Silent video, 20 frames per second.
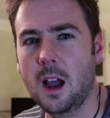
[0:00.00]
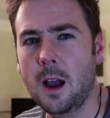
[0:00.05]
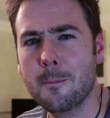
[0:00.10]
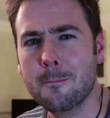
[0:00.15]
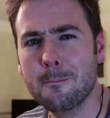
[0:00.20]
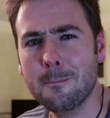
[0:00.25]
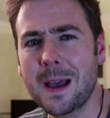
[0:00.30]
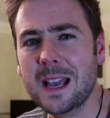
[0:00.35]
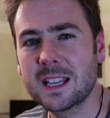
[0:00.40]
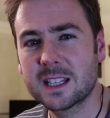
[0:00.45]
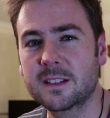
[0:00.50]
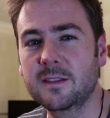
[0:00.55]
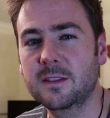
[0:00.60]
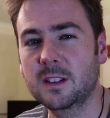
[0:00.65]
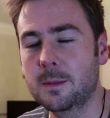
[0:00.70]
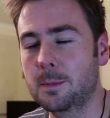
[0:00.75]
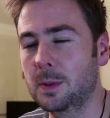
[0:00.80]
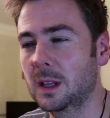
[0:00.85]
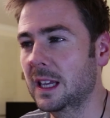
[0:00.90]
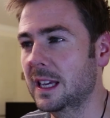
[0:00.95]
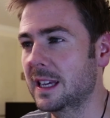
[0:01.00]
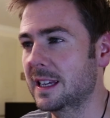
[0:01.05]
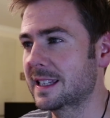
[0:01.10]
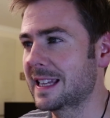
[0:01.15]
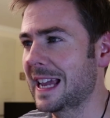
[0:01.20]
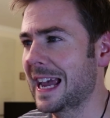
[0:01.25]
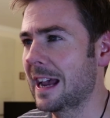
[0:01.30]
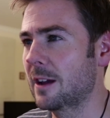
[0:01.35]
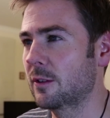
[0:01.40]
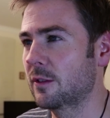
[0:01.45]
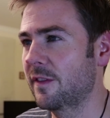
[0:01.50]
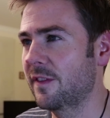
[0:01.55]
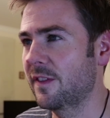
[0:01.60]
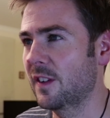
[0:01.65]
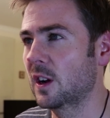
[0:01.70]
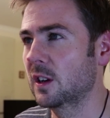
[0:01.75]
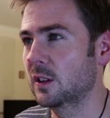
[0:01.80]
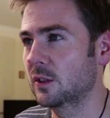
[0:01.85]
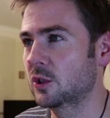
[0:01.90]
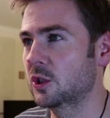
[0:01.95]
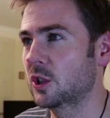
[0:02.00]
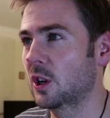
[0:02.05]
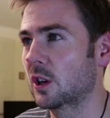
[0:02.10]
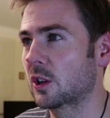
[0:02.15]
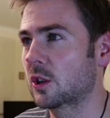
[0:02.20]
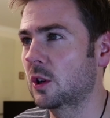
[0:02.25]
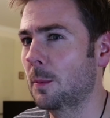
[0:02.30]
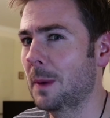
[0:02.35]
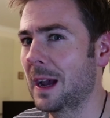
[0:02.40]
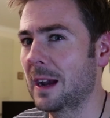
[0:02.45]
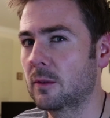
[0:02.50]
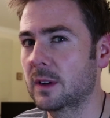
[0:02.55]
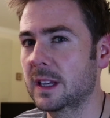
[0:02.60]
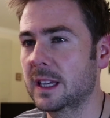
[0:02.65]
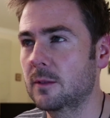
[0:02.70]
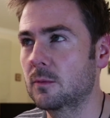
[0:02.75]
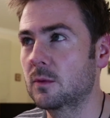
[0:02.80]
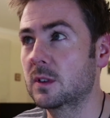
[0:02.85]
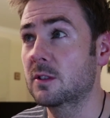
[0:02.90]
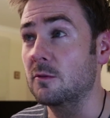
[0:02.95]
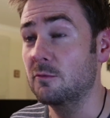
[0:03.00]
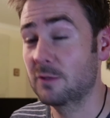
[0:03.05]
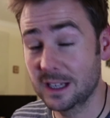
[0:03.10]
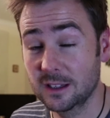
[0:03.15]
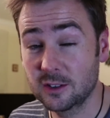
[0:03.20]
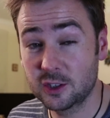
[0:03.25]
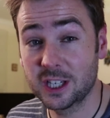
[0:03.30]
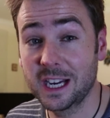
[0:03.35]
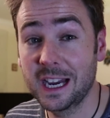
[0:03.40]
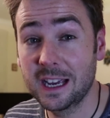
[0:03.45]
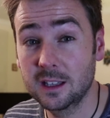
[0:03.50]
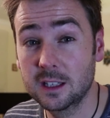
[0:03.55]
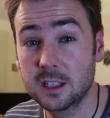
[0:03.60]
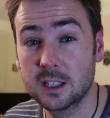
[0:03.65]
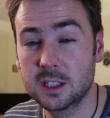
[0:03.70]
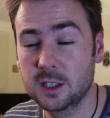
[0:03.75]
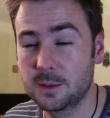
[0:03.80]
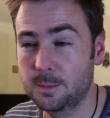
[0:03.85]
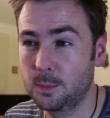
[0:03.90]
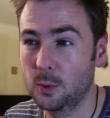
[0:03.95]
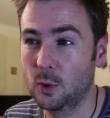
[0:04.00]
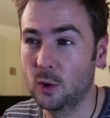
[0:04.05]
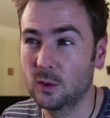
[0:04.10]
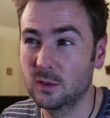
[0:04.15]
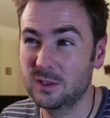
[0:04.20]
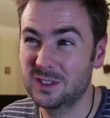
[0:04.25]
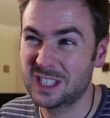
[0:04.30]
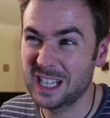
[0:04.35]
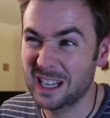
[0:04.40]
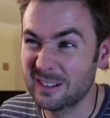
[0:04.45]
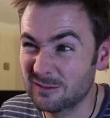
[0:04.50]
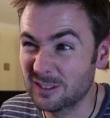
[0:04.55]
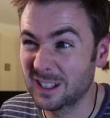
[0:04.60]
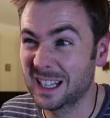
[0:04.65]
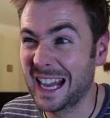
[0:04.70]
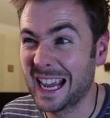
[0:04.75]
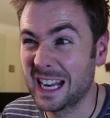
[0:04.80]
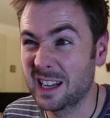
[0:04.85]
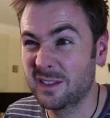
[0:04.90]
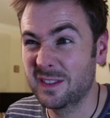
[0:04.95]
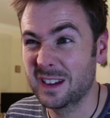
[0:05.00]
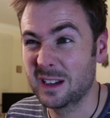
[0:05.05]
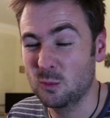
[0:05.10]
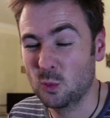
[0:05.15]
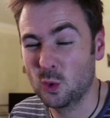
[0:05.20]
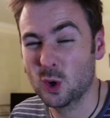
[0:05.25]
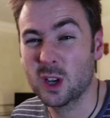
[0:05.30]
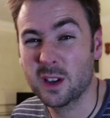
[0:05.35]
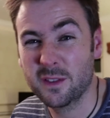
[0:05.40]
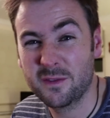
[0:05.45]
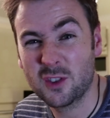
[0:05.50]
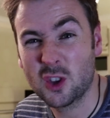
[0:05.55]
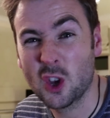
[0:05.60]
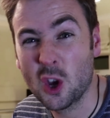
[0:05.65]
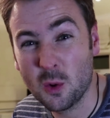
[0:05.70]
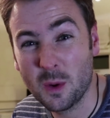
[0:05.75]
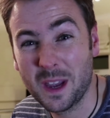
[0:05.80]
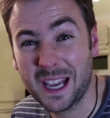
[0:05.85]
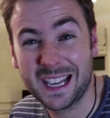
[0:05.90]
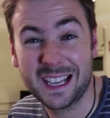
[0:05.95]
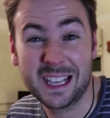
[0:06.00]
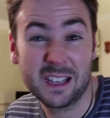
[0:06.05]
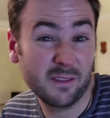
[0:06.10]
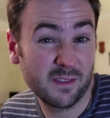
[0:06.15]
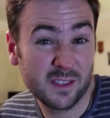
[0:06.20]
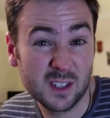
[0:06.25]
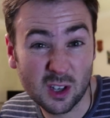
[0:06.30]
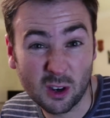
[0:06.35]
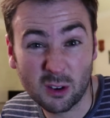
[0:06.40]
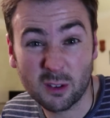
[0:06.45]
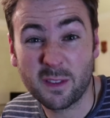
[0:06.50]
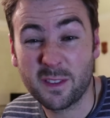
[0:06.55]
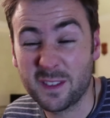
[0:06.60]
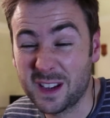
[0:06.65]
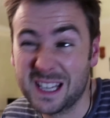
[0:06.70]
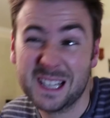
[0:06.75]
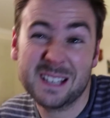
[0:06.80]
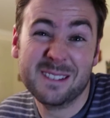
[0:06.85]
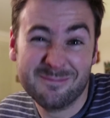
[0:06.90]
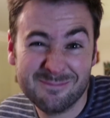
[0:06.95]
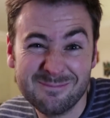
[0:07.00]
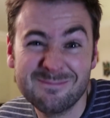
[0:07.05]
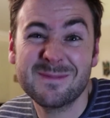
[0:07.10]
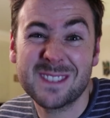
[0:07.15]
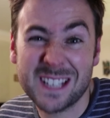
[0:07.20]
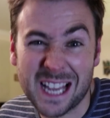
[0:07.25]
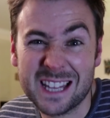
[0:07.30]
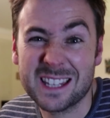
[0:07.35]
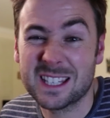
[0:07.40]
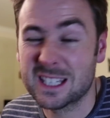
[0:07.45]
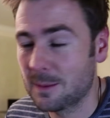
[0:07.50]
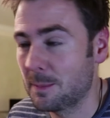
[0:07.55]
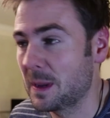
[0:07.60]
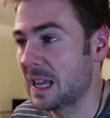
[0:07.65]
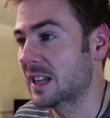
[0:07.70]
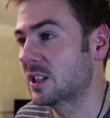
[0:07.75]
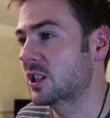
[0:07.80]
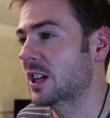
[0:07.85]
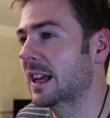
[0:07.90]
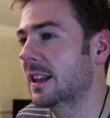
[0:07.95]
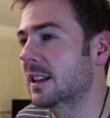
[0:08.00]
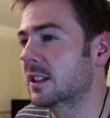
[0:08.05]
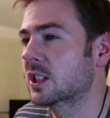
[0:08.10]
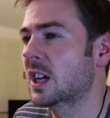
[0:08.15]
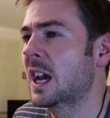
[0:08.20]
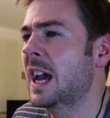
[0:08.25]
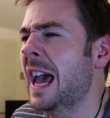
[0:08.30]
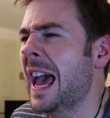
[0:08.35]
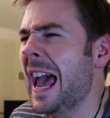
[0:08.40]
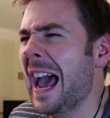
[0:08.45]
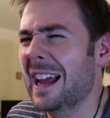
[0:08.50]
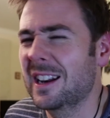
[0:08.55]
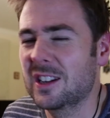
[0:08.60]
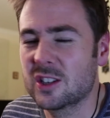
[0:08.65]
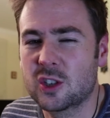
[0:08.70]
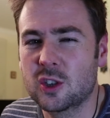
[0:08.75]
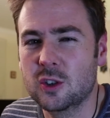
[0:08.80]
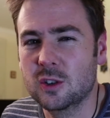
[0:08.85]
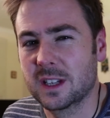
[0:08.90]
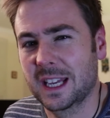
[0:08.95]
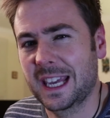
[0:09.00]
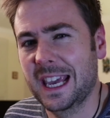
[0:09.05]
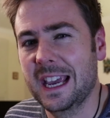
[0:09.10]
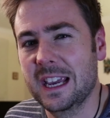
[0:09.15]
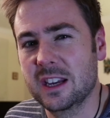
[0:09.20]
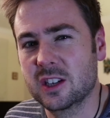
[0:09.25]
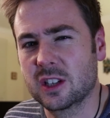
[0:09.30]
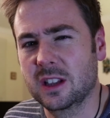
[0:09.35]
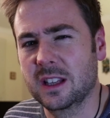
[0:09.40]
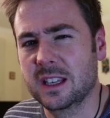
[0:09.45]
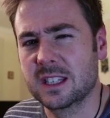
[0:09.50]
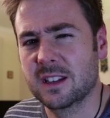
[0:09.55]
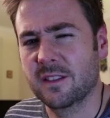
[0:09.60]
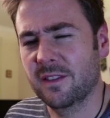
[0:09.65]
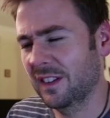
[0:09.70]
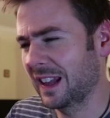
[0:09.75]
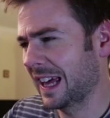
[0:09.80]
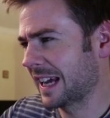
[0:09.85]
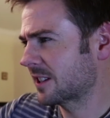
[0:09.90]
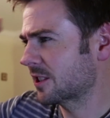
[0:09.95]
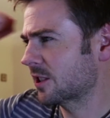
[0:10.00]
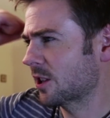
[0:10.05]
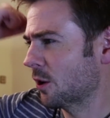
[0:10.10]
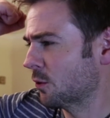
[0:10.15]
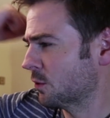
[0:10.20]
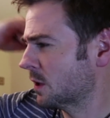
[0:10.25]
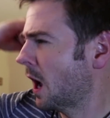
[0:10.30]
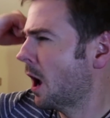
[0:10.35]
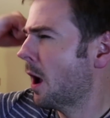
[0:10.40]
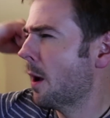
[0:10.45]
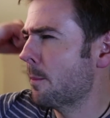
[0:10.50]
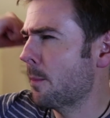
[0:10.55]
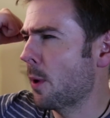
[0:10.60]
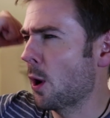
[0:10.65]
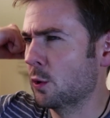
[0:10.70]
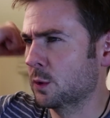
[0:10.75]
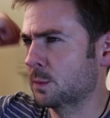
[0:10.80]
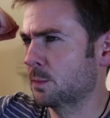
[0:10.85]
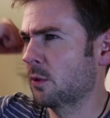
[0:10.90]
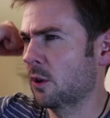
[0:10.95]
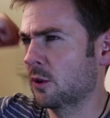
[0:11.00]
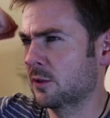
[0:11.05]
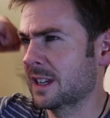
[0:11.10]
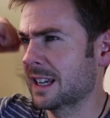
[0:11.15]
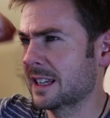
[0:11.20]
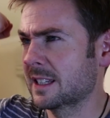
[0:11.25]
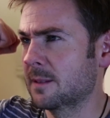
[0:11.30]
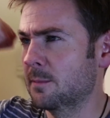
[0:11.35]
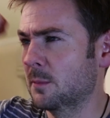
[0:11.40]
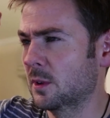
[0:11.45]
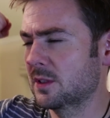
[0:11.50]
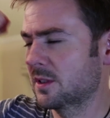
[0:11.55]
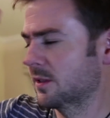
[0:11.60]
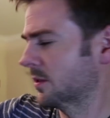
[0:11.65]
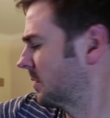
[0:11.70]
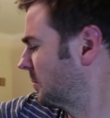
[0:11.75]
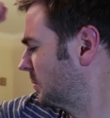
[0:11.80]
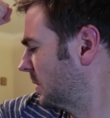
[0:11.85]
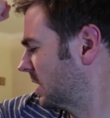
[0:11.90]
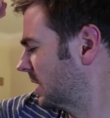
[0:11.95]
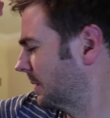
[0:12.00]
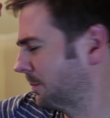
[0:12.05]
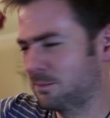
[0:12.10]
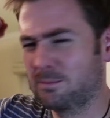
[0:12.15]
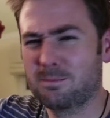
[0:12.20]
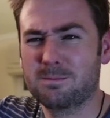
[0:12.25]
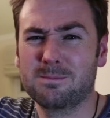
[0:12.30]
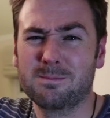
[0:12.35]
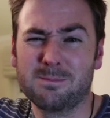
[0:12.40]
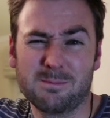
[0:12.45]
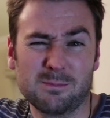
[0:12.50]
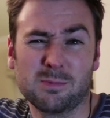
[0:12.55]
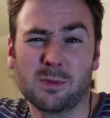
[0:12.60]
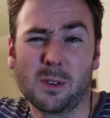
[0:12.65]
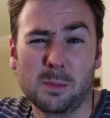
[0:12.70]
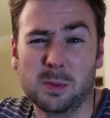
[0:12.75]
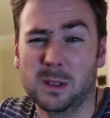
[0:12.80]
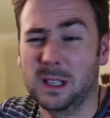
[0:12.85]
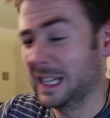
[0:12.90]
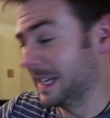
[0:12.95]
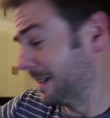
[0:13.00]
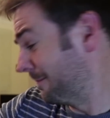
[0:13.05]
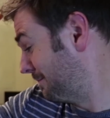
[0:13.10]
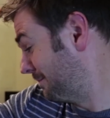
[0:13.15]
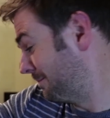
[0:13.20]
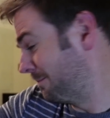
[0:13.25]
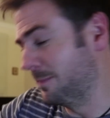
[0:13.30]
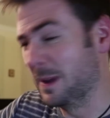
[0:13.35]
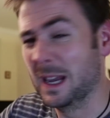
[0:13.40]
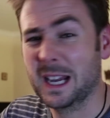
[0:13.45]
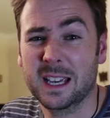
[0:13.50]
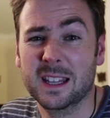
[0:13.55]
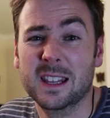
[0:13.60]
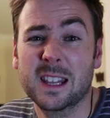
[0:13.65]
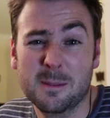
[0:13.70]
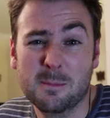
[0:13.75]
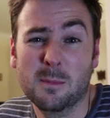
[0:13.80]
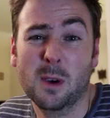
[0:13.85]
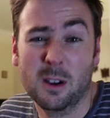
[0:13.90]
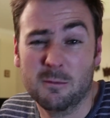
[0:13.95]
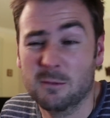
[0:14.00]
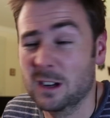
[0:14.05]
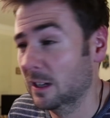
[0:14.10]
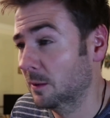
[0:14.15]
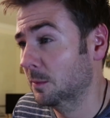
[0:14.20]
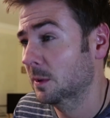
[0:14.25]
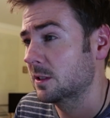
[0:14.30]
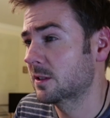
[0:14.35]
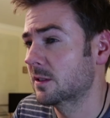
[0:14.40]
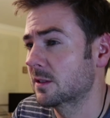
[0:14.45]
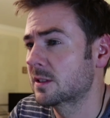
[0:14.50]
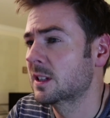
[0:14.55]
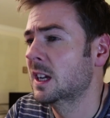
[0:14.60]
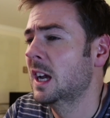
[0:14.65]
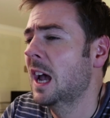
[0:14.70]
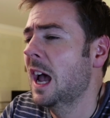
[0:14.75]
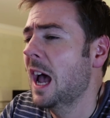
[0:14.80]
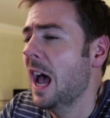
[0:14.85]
I'm massively pleased how the final shot come out. It was a real challenge, but generally anything worth doing in photography tends to be a challenge, and it's good occasionally to flex those post-processing muscles, which are probably bigger than my real muscles.